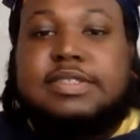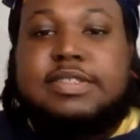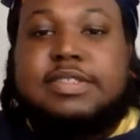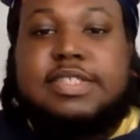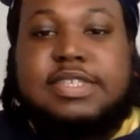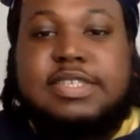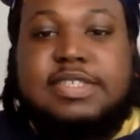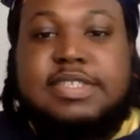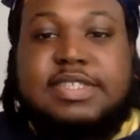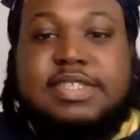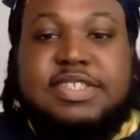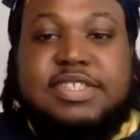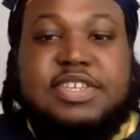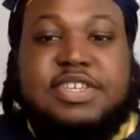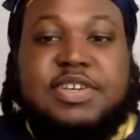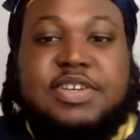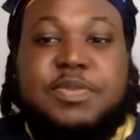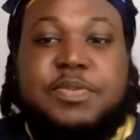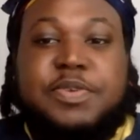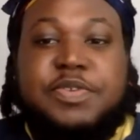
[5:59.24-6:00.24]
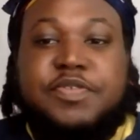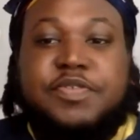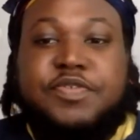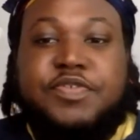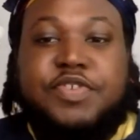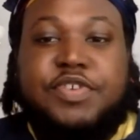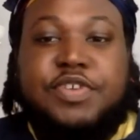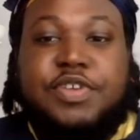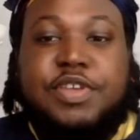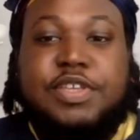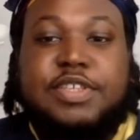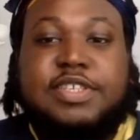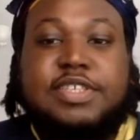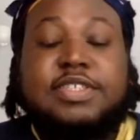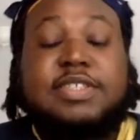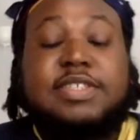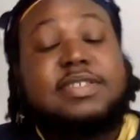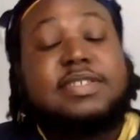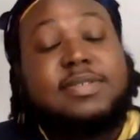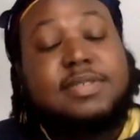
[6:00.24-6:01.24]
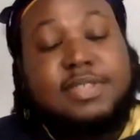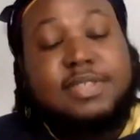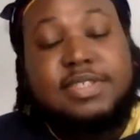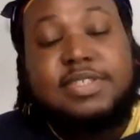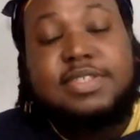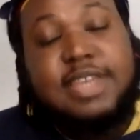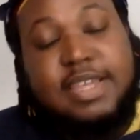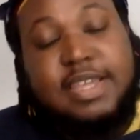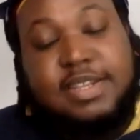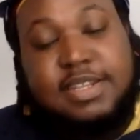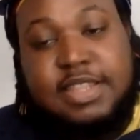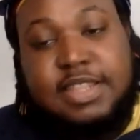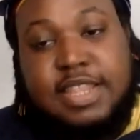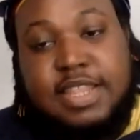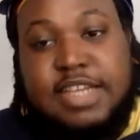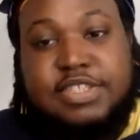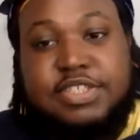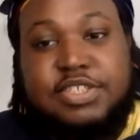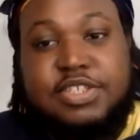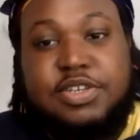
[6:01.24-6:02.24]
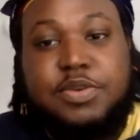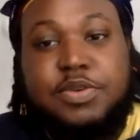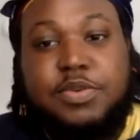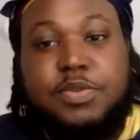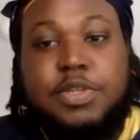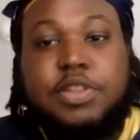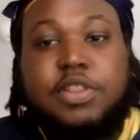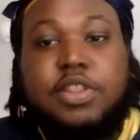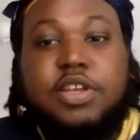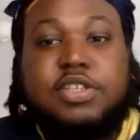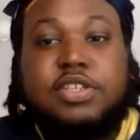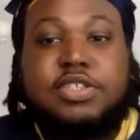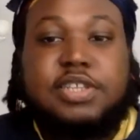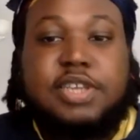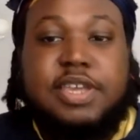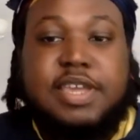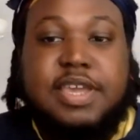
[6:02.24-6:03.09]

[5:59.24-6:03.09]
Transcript: Since this year, since the end of last year, we launched a